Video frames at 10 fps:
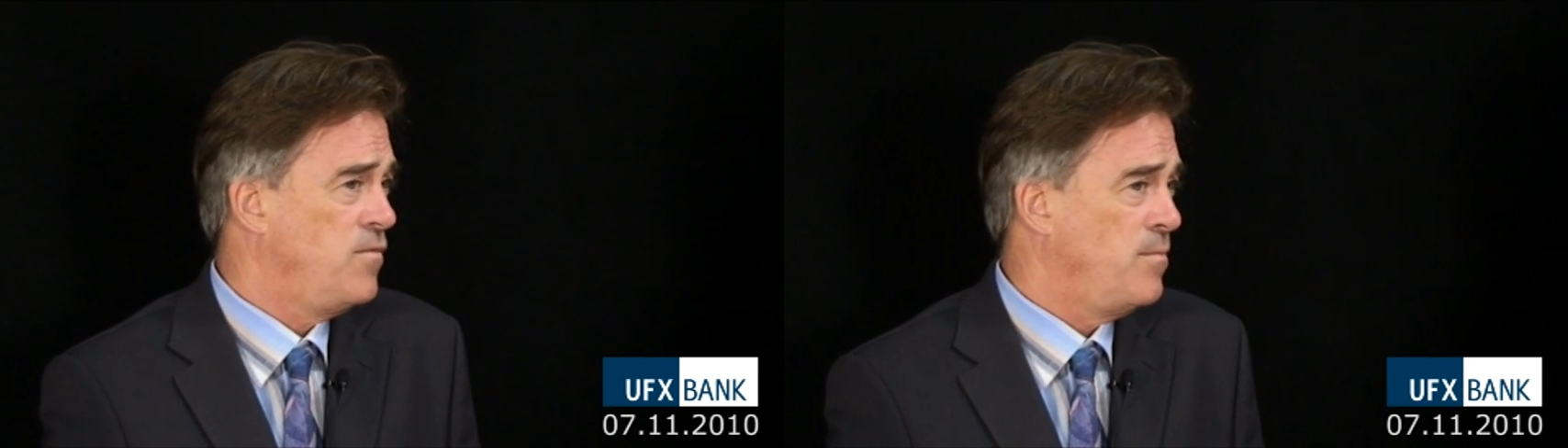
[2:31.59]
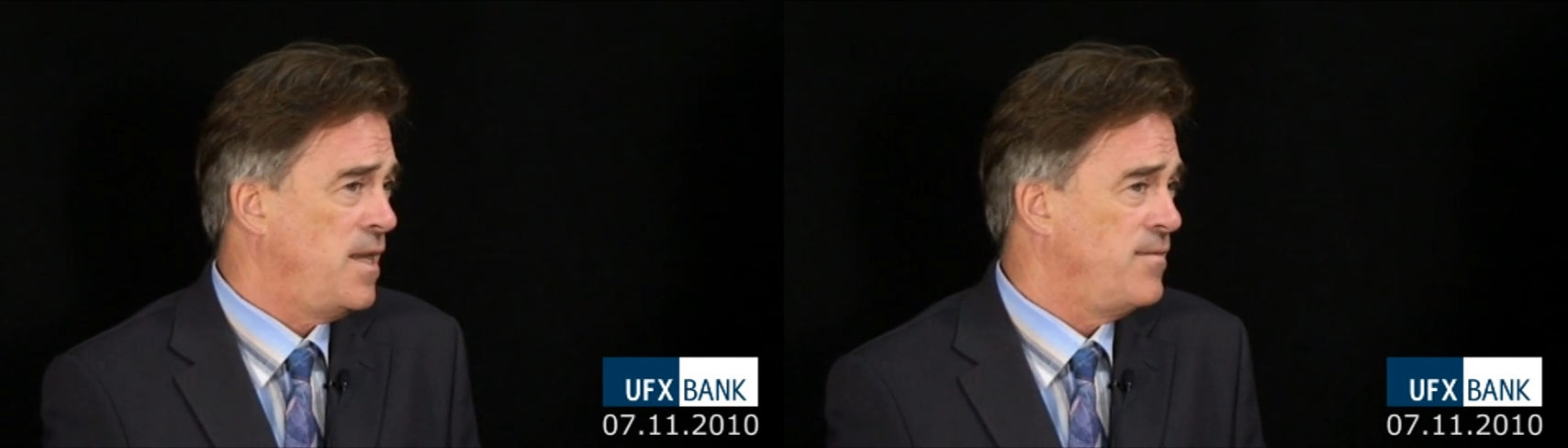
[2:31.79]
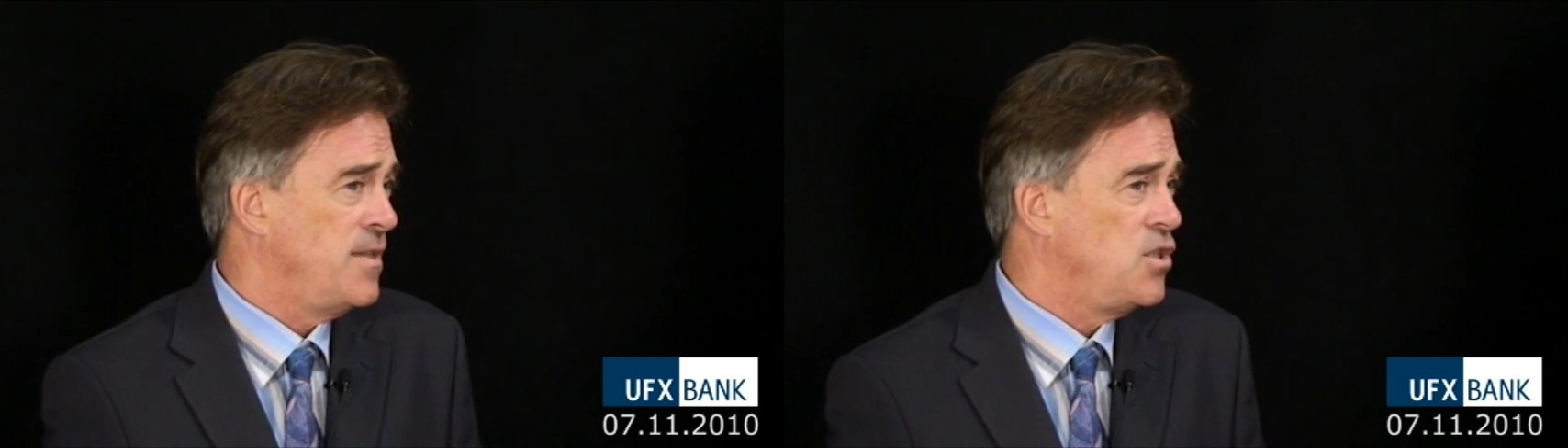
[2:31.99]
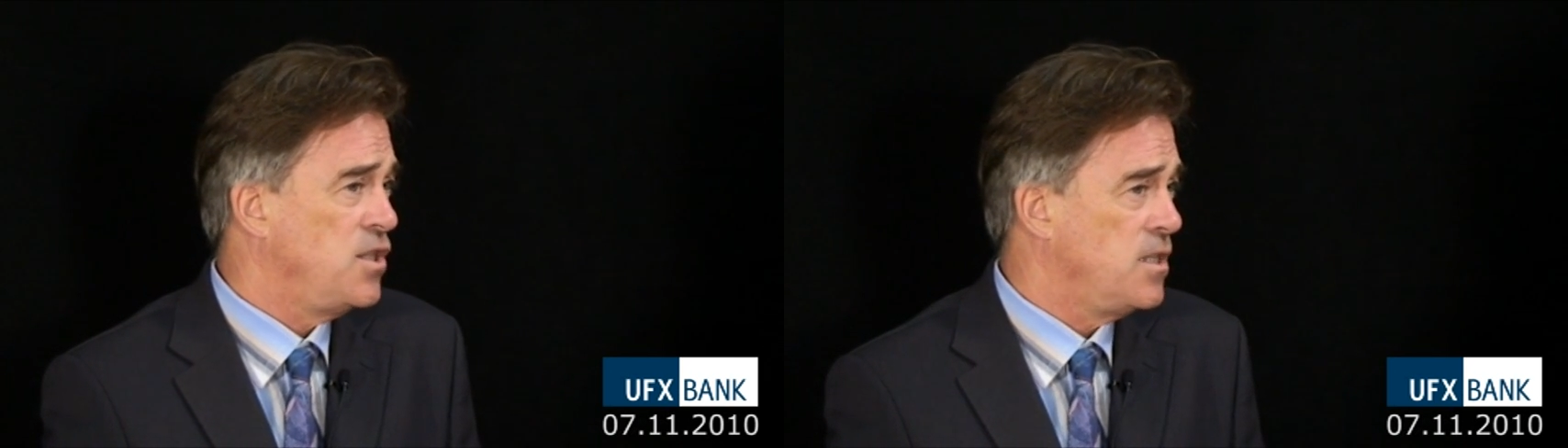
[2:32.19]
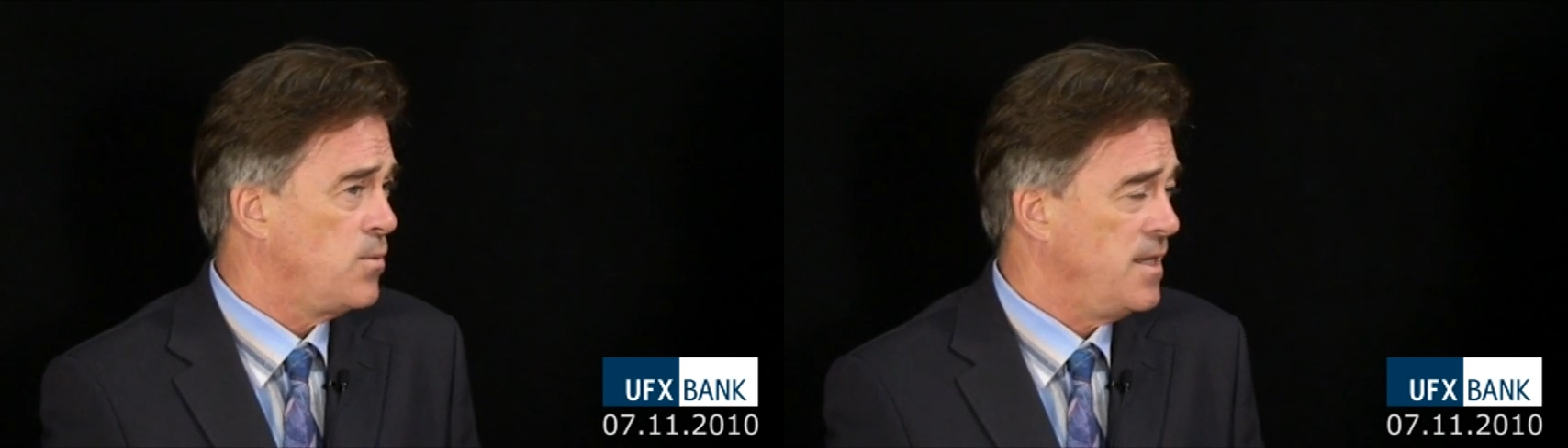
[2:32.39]
from many of its
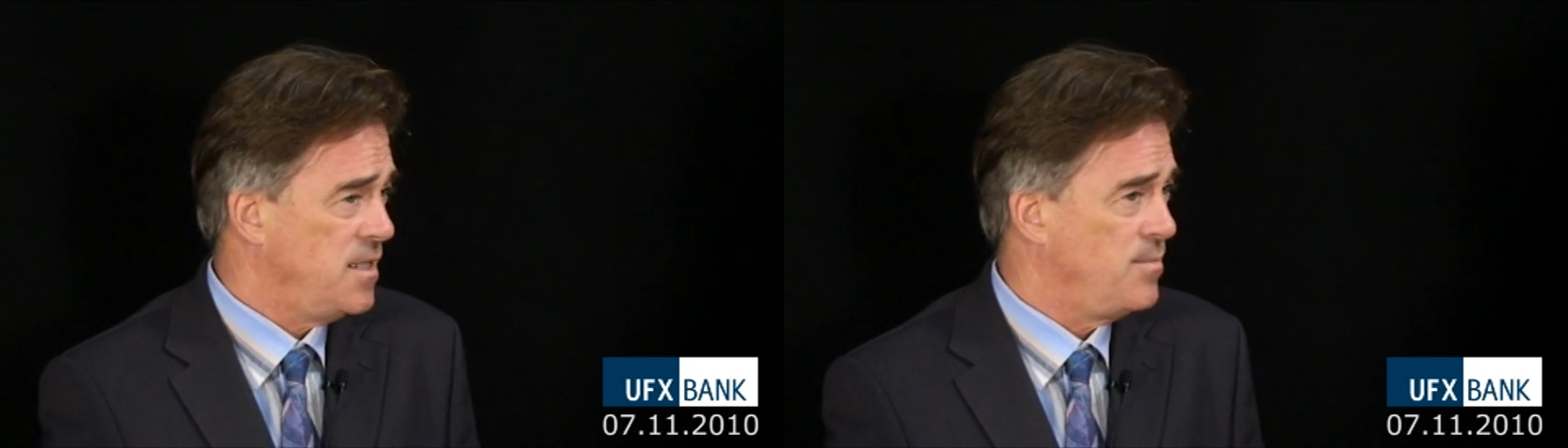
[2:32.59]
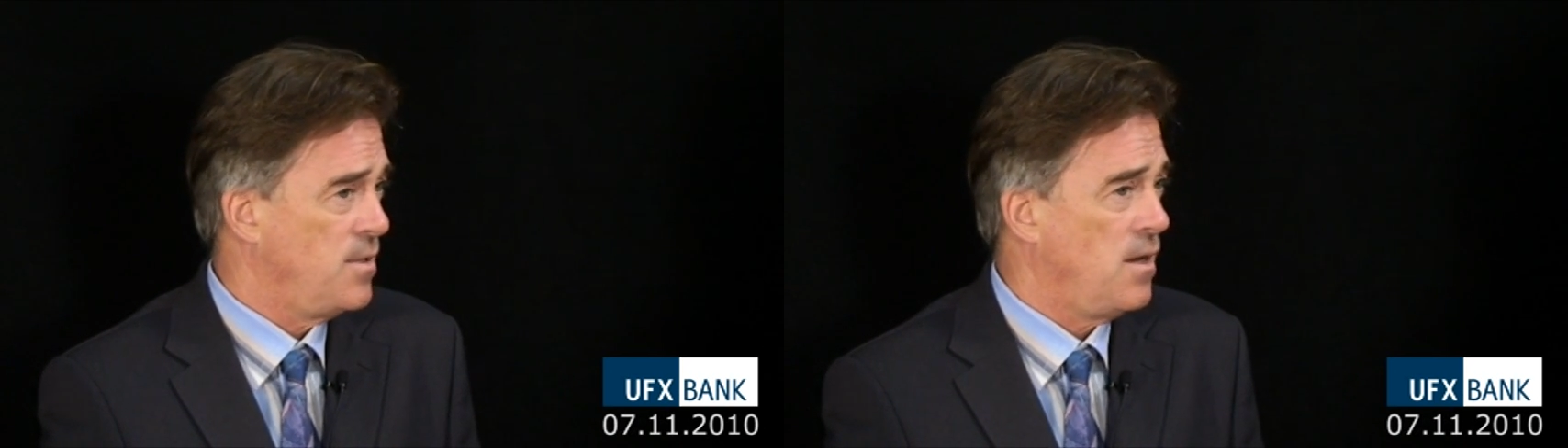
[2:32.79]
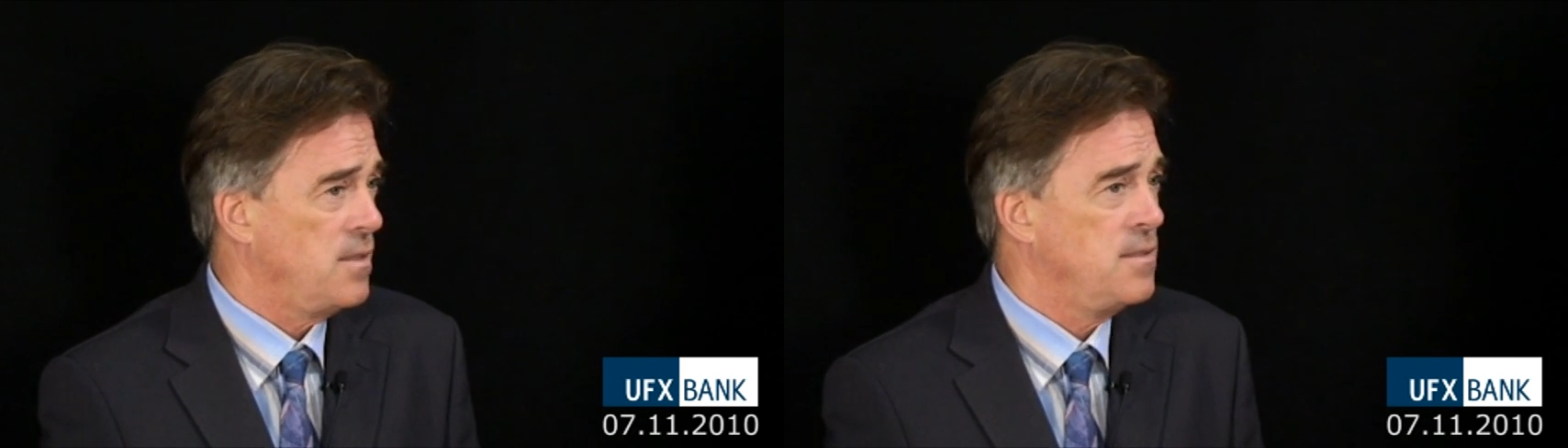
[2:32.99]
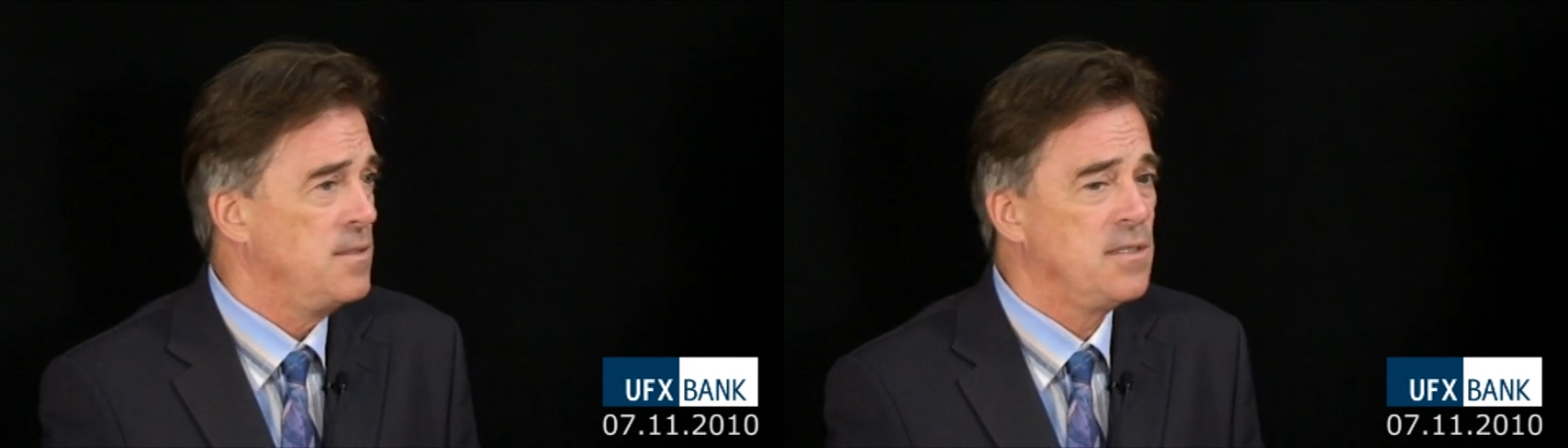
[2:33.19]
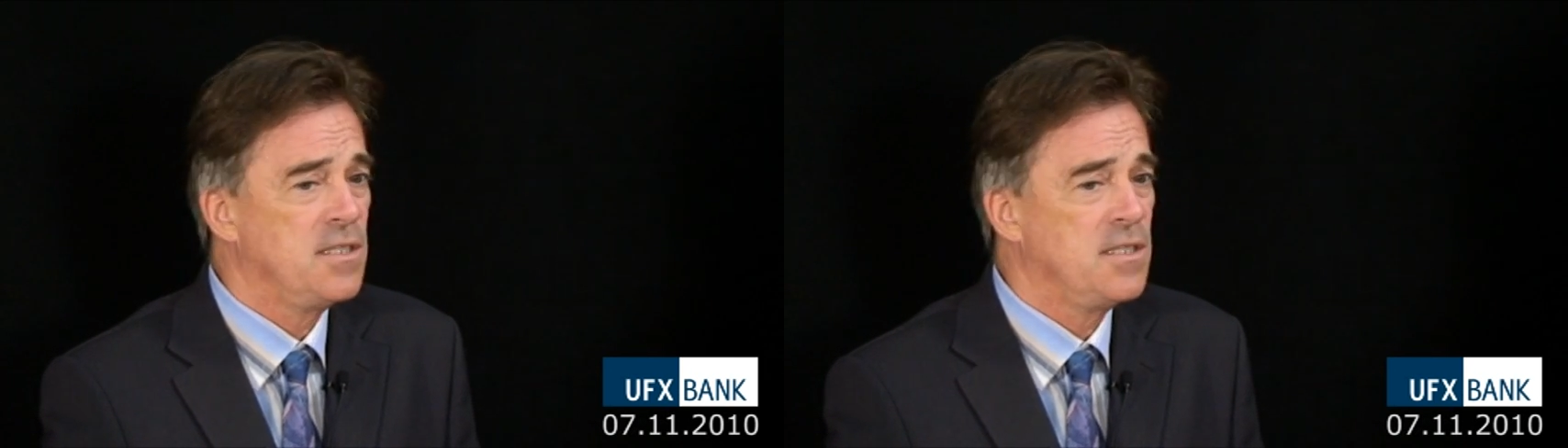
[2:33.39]
G20 partners,